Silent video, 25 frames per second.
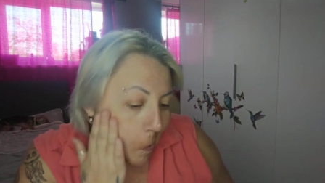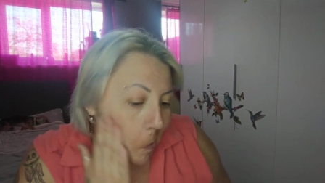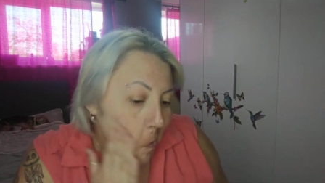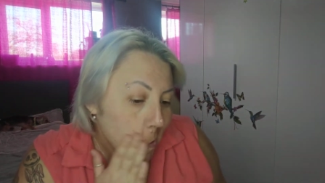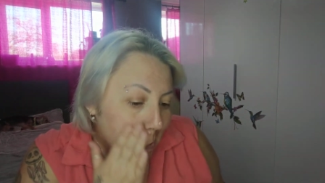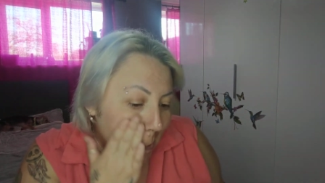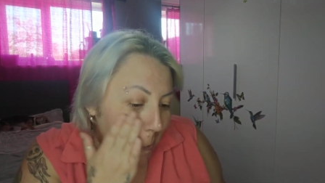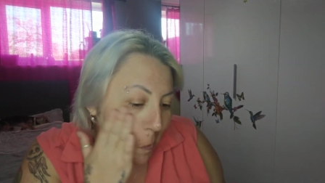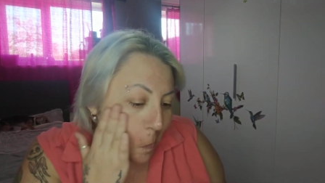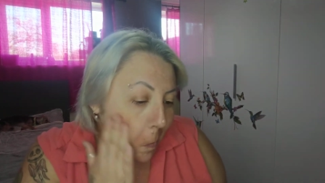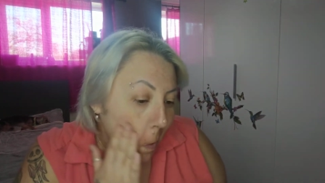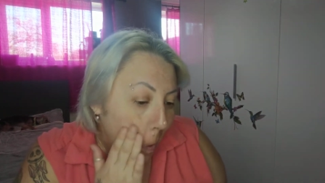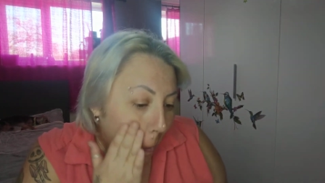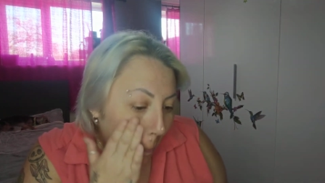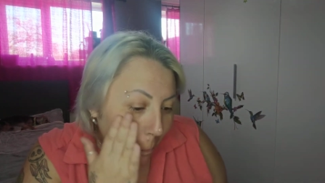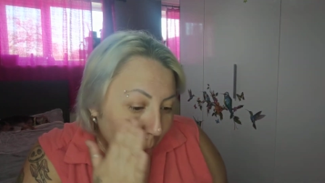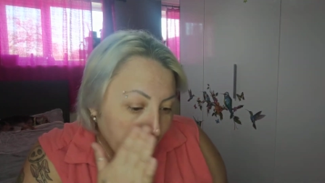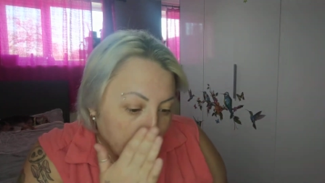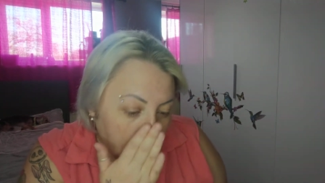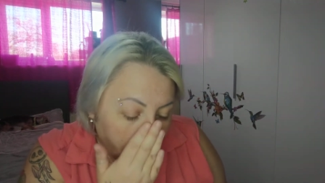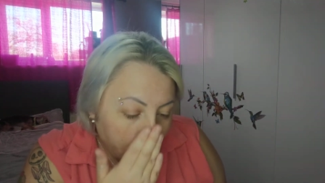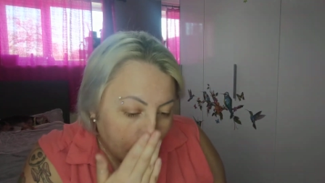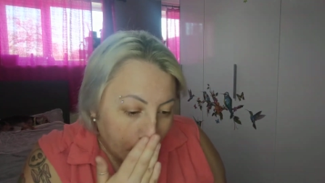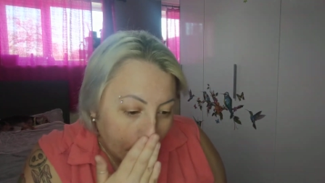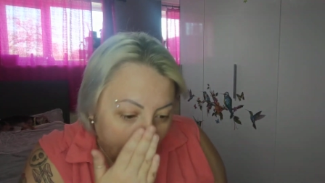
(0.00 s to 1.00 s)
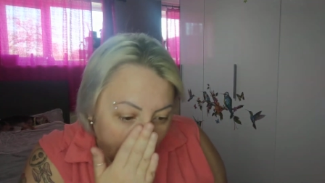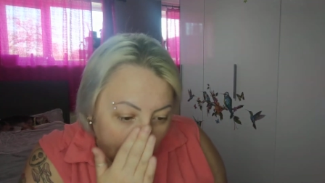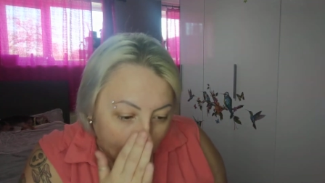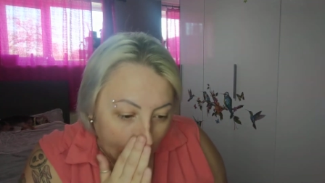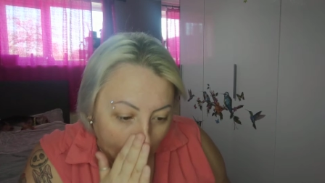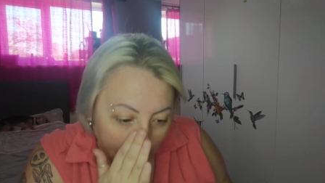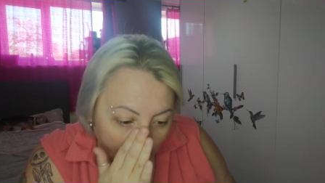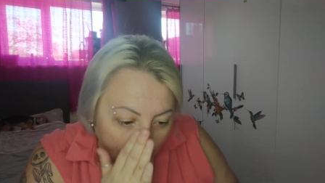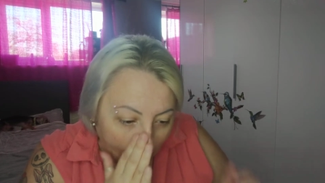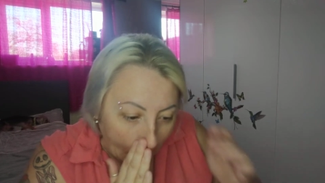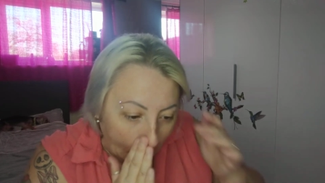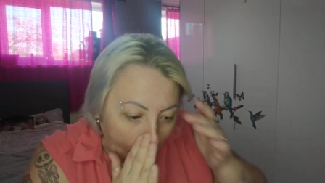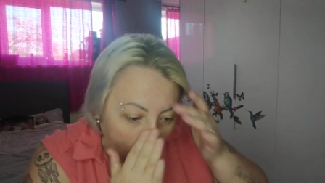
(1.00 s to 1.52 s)
see what I'm doing.
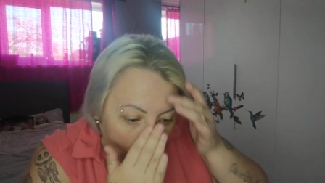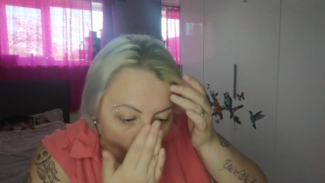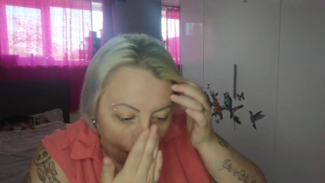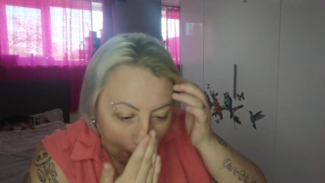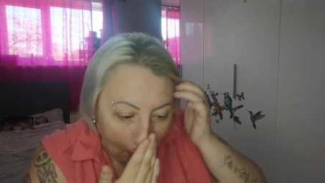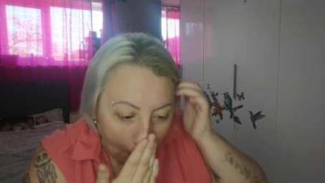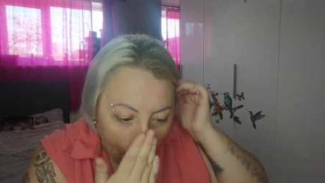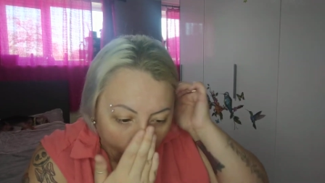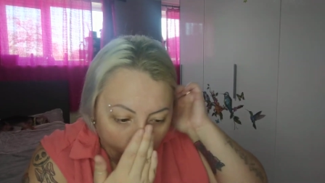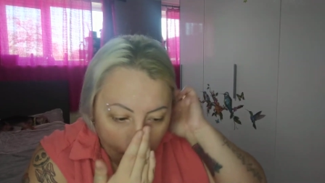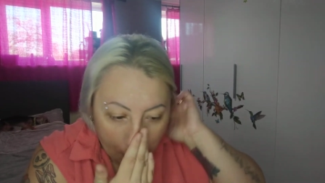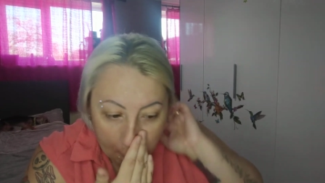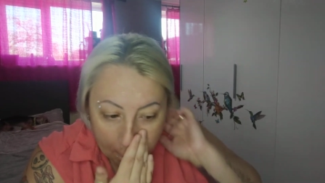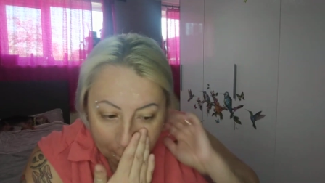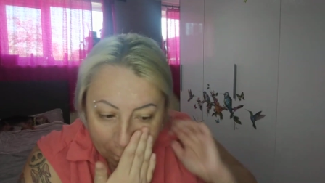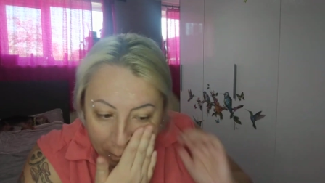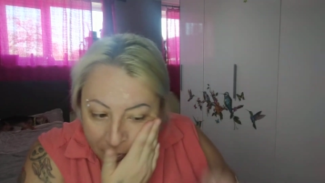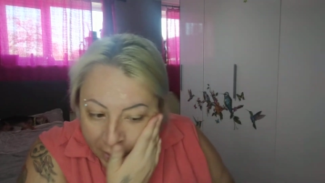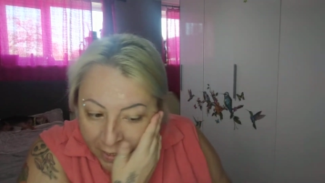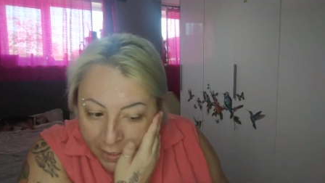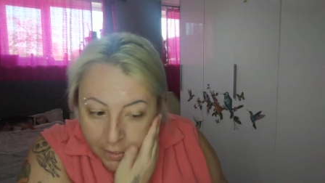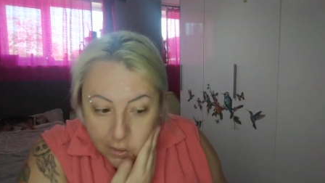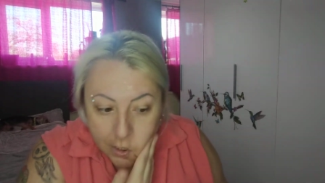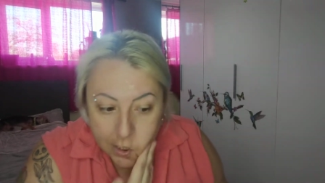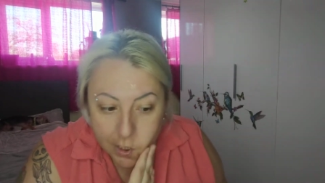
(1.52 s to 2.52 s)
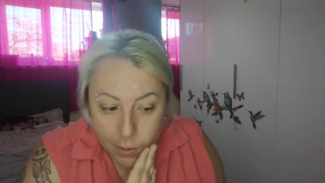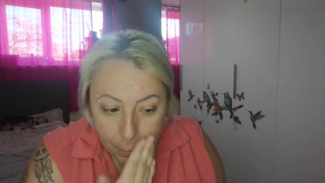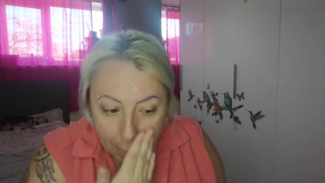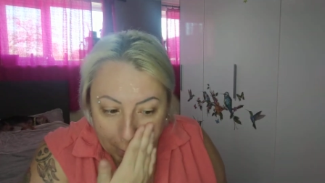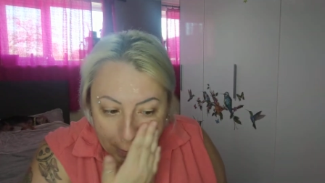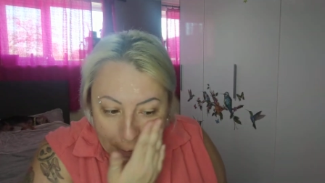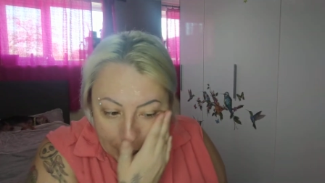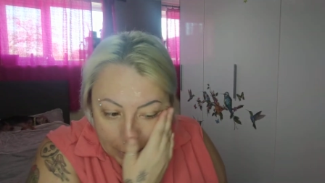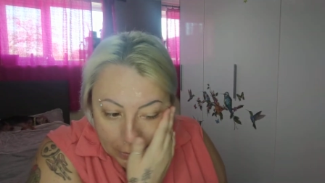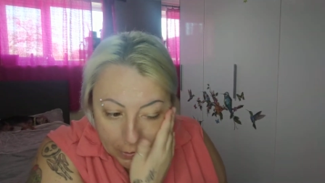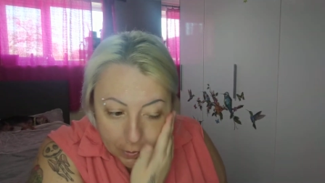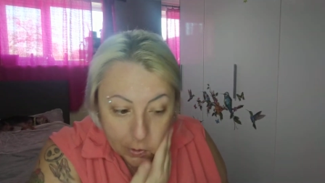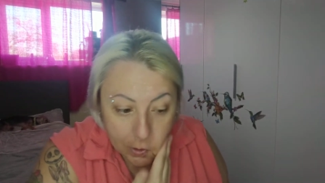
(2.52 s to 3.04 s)
So
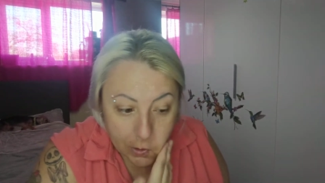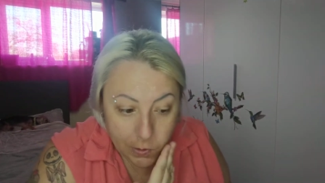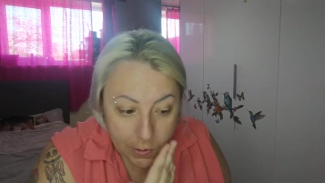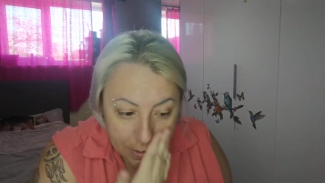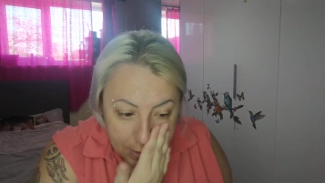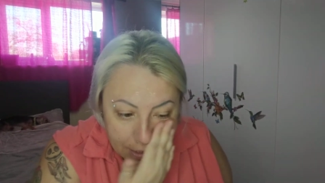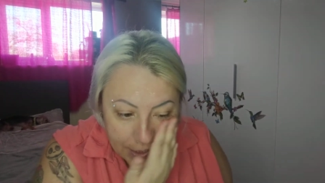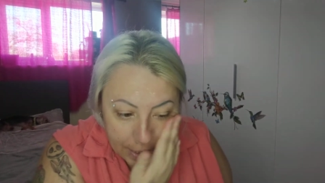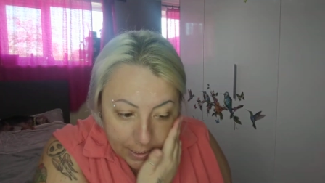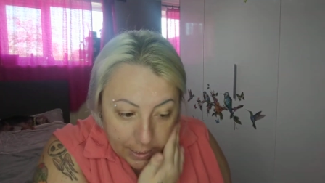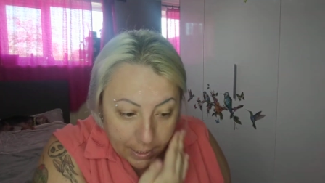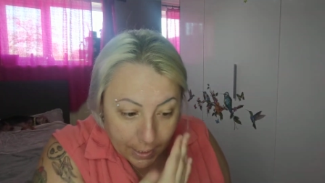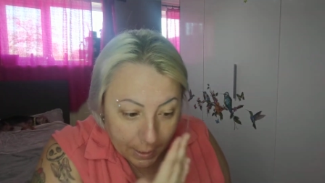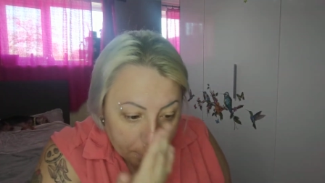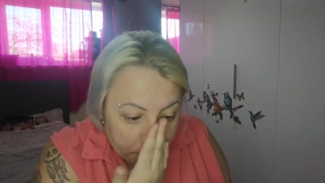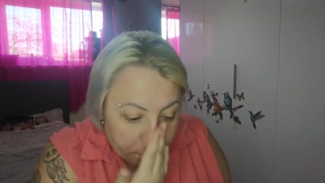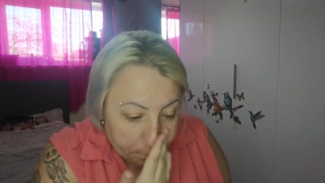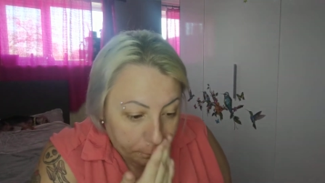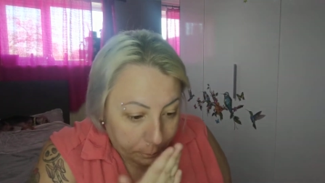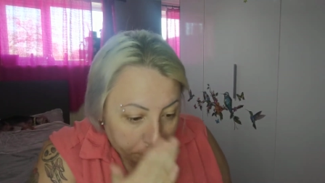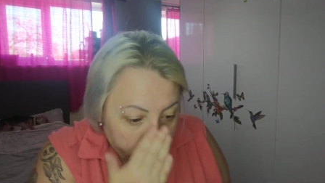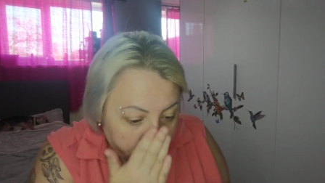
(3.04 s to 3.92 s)
what it does, it